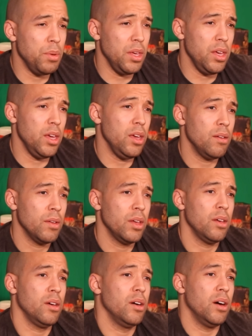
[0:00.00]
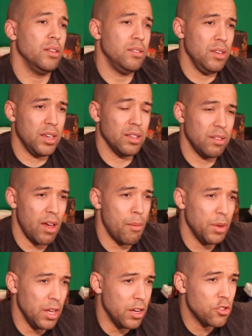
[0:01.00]
to be a
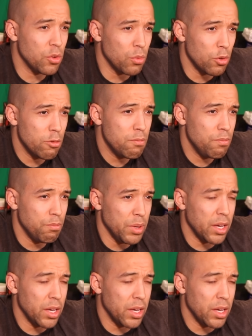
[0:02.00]
decontamination room,